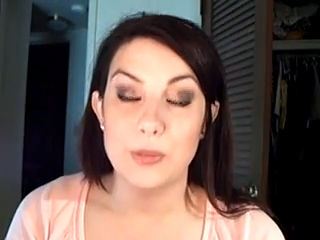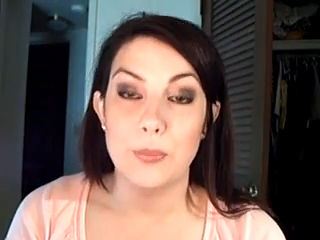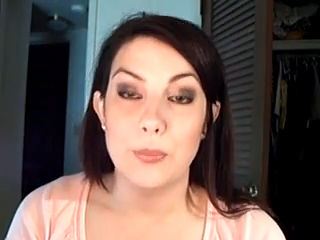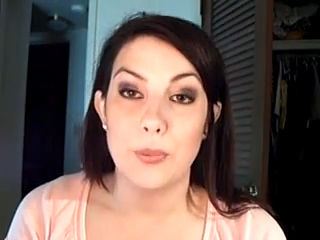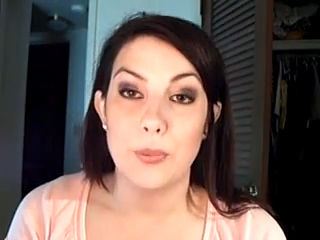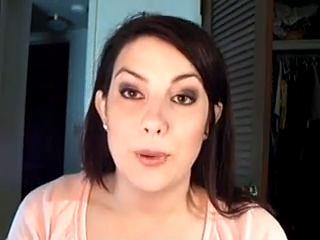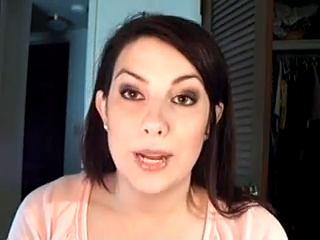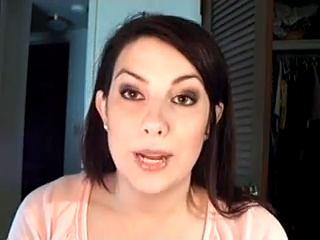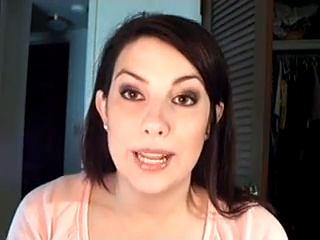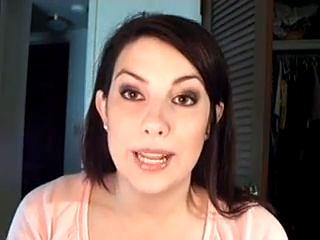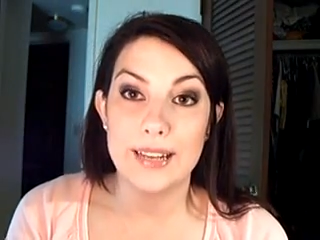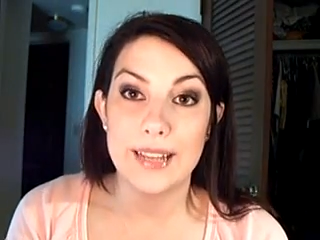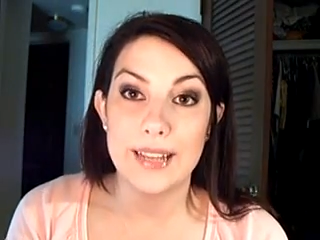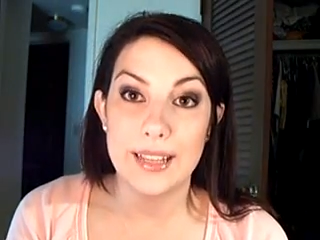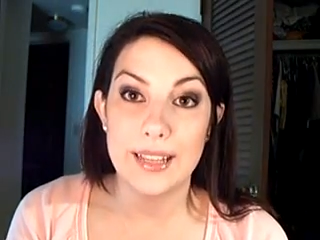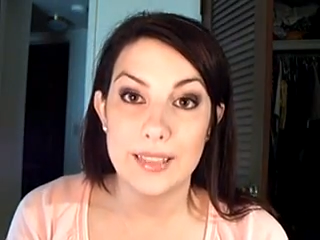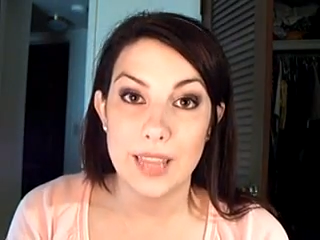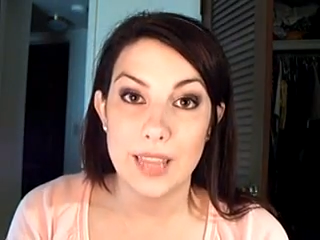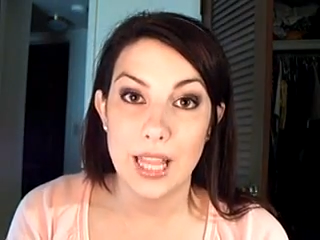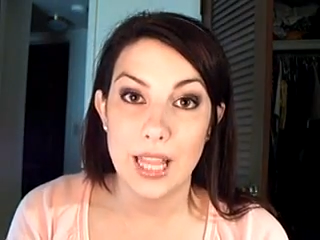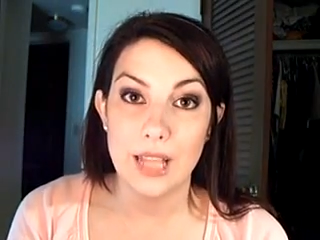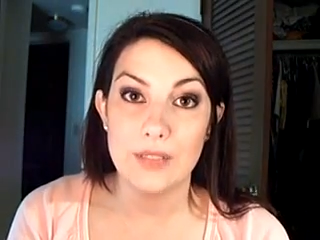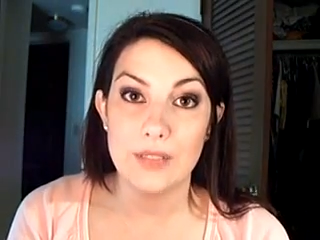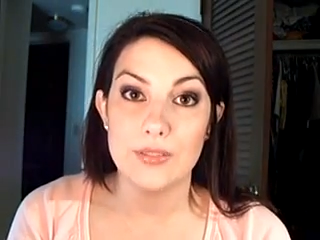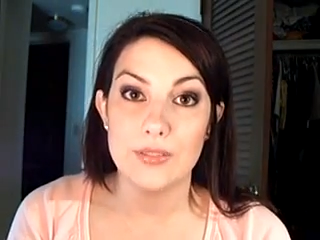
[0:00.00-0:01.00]
the brand I
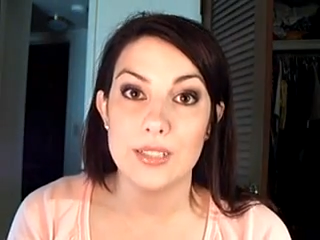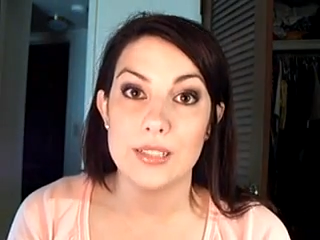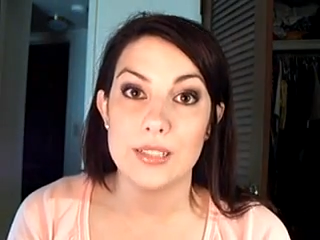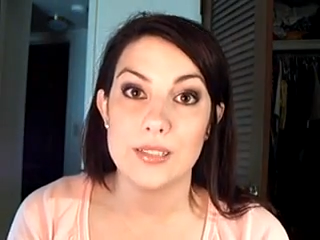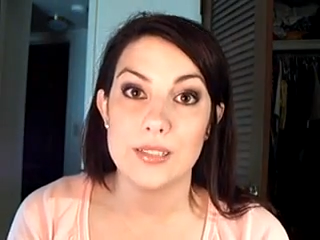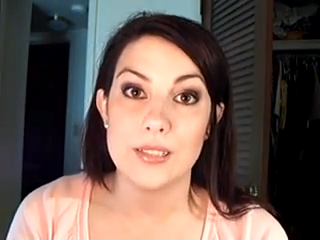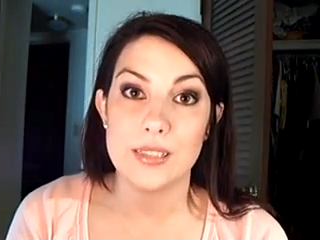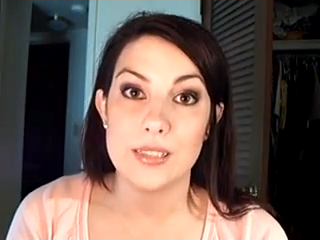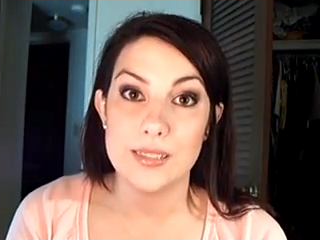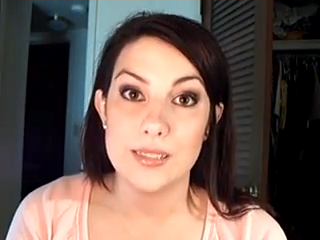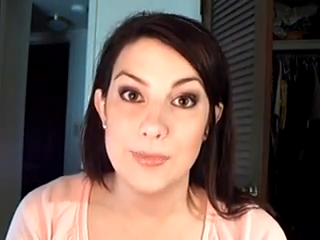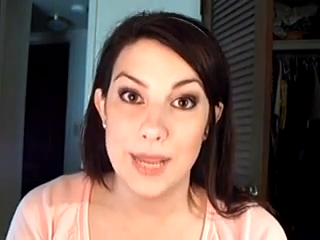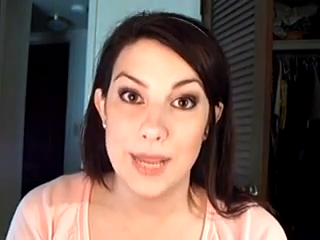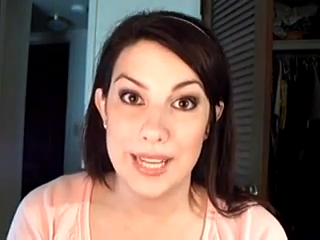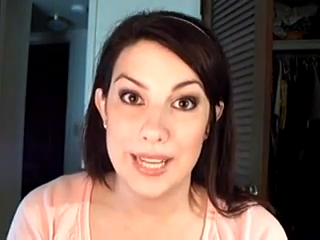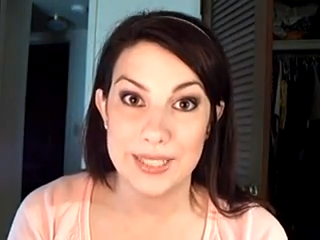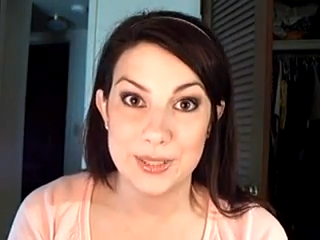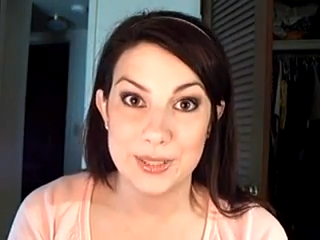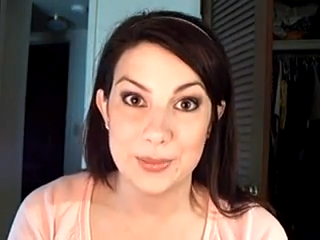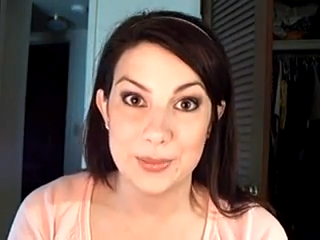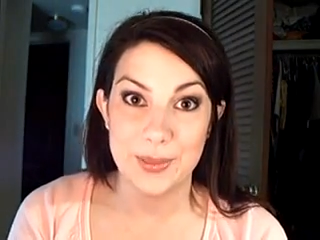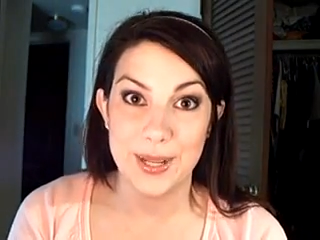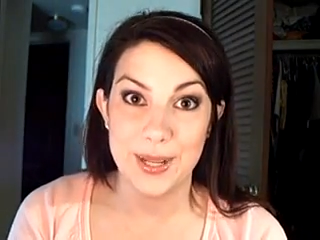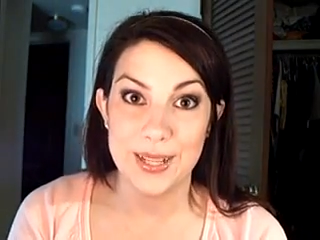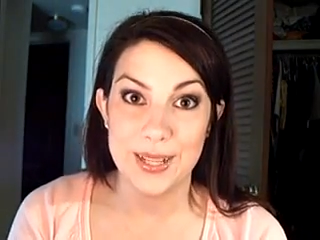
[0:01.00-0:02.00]
love is
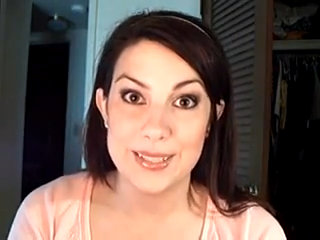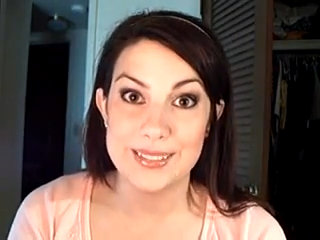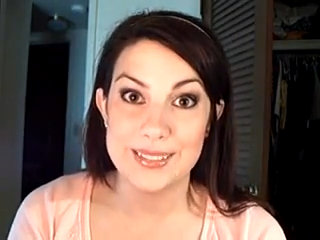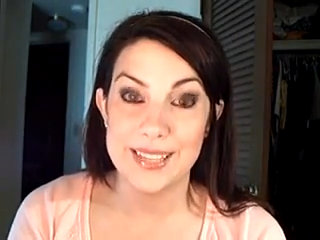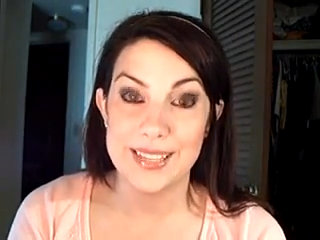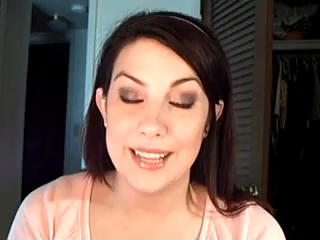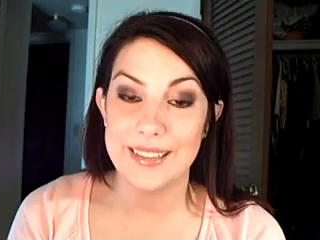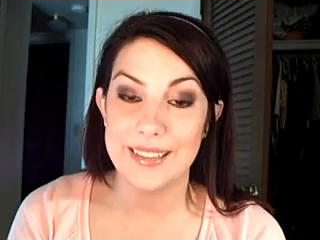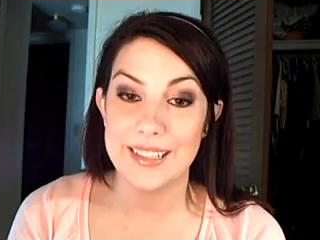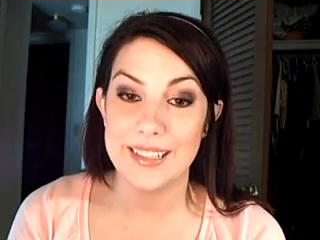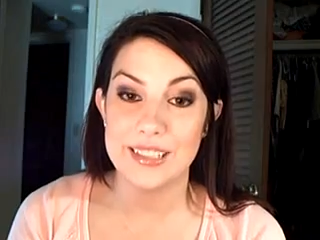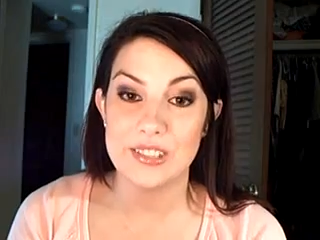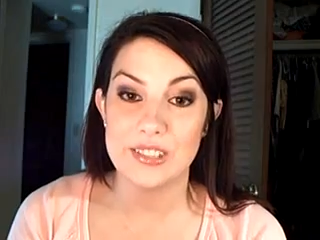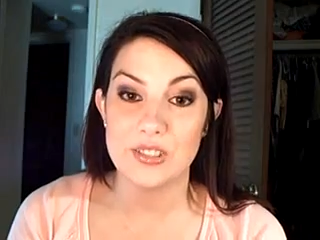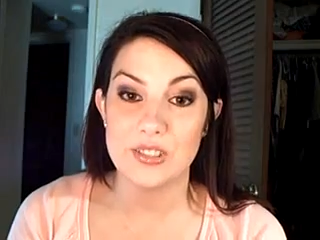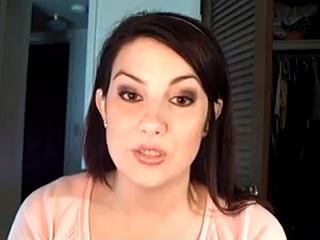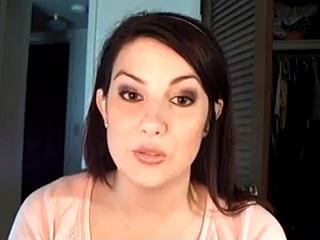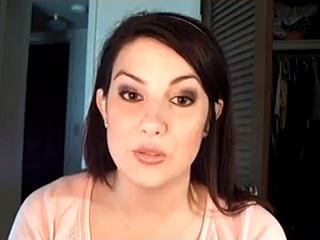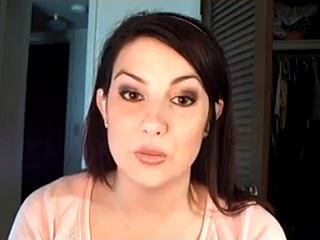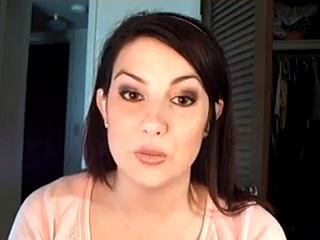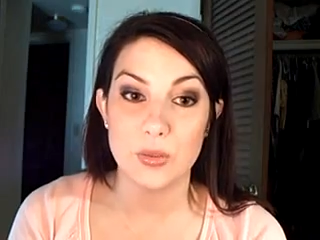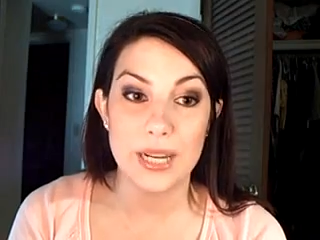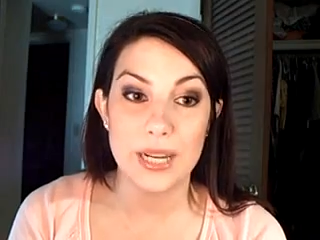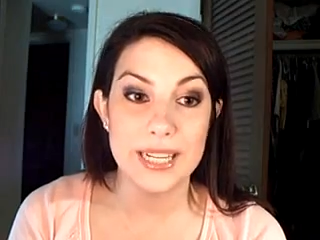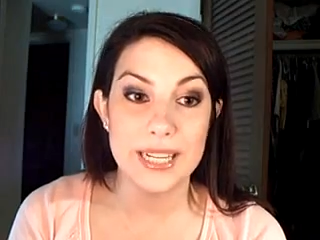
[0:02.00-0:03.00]
Smashbox. I think it's
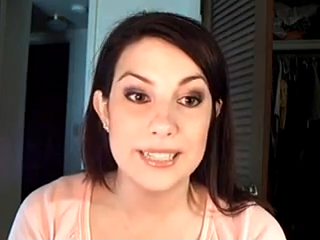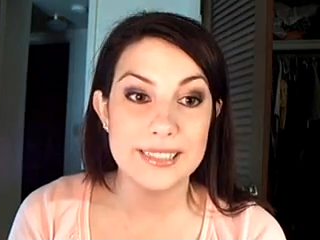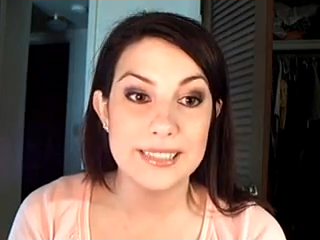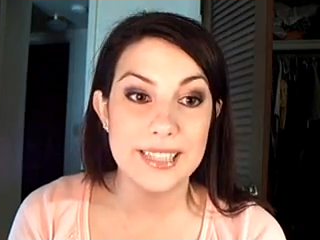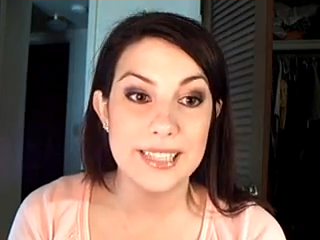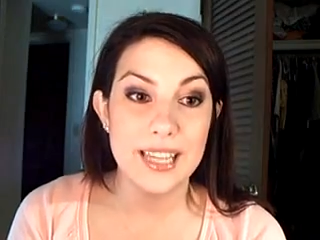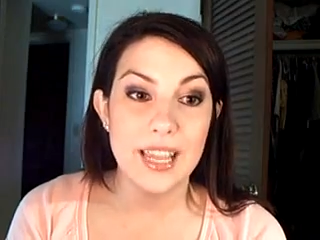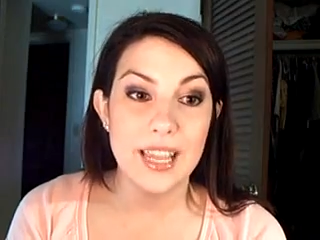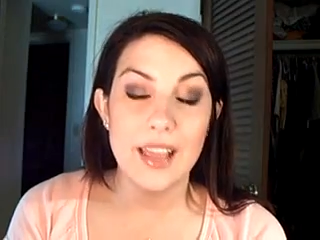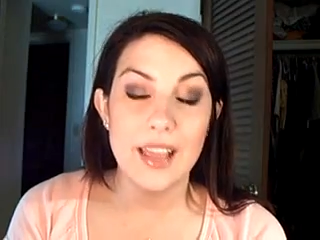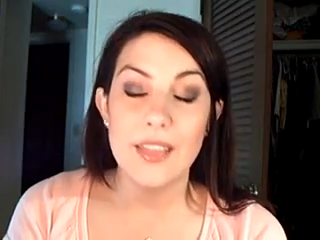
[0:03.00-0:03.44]
great.